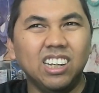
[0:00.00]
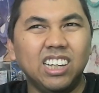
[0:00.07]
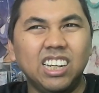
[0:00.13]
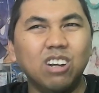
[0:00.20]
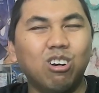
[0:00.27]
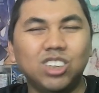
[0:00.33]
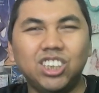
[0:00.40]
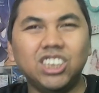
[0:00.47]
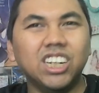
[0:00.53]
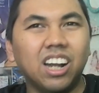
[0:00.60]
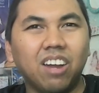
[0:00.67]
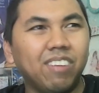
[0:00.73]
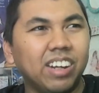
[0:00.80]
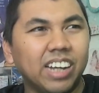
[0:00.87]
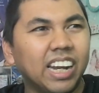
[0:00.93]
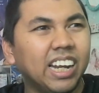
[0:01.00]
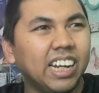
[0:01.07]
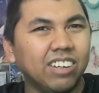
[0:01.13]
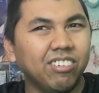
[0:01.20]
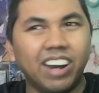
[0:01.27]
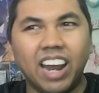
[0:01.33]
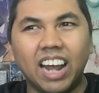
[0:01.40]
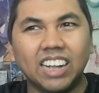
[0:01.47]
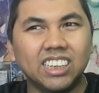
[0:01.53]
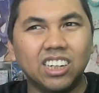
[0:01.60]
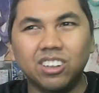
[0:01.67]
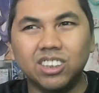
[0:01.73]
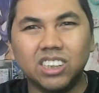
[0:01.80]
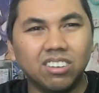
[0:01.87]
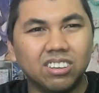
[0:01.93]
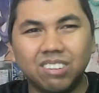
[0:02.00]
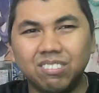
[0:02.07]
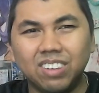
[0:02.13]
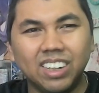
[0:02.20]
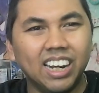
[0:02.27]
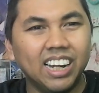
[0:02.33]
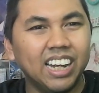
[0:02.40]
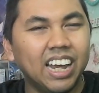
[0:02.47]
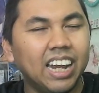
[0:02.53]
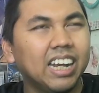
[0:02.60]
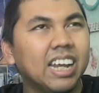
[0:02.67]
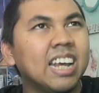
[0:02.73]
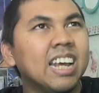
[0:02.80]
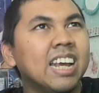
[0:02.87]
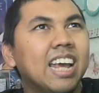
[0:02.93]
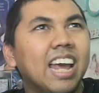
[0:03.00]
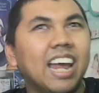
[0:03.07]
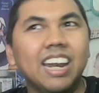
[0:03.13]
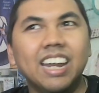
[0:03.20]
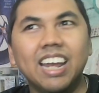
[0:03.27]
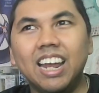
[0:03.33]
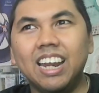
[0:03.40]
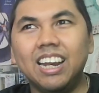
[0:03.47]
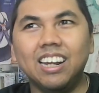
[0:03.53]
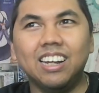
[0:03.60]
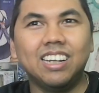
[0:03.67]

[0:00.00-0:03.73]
or she ended up getting into an accident or something like that. And then